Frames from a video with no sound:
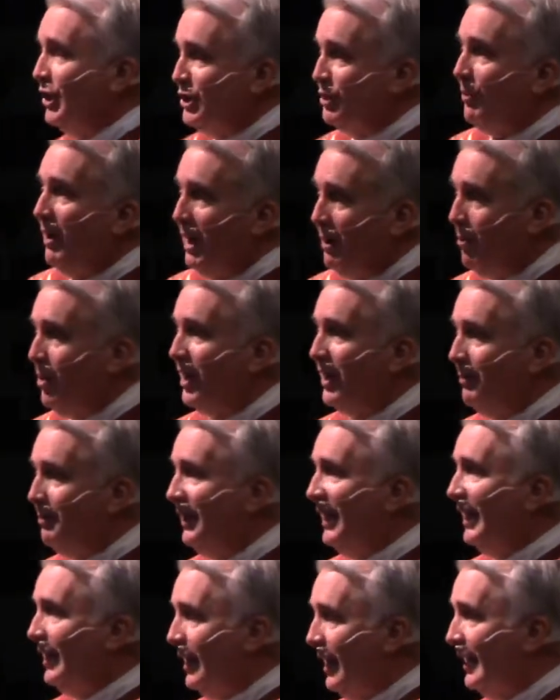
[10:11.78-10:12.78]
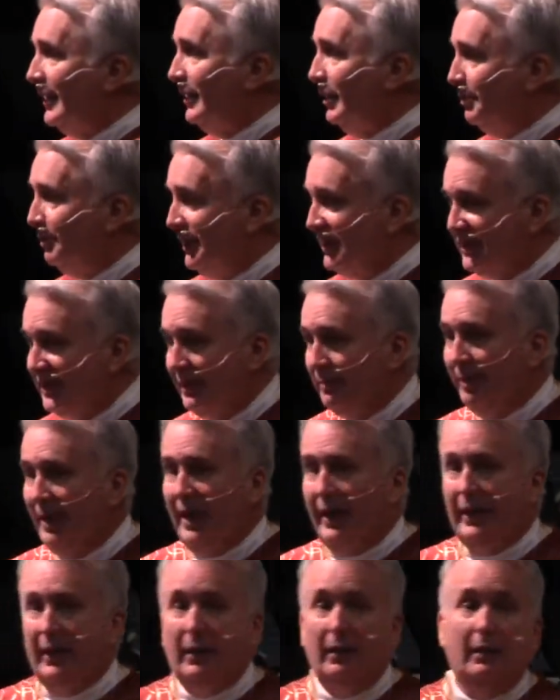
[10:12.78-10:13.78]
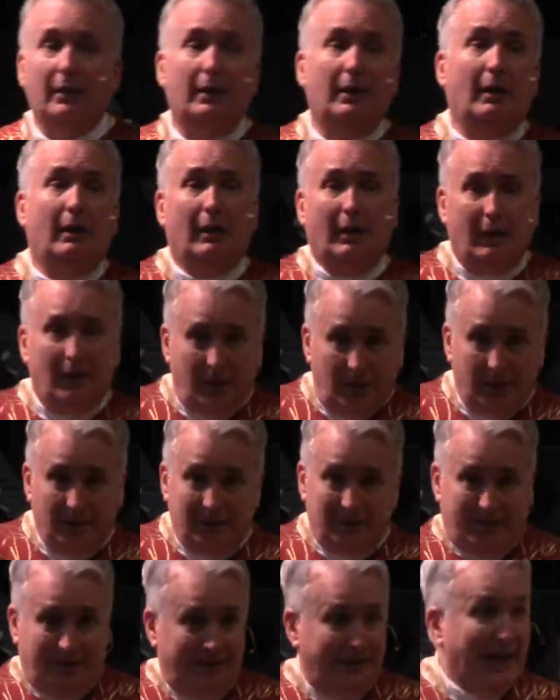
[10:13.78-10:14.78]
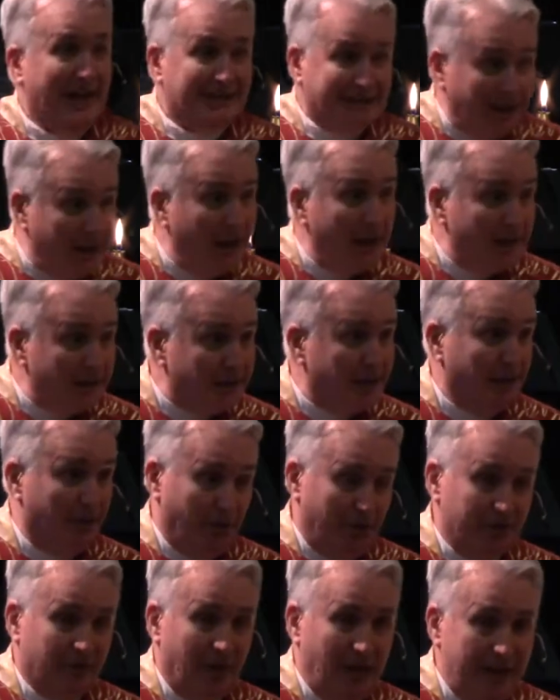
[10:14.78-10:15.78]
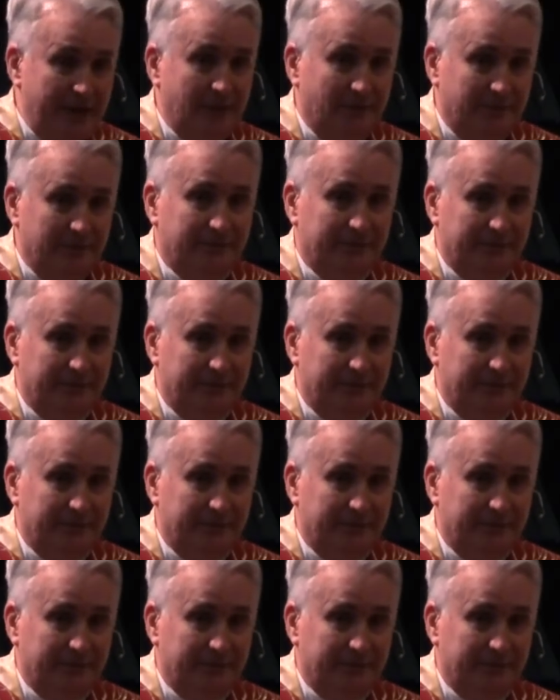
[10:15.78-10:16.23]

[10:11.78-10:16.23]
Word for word: or do I want to be an idle busybody? That's an easy one, right?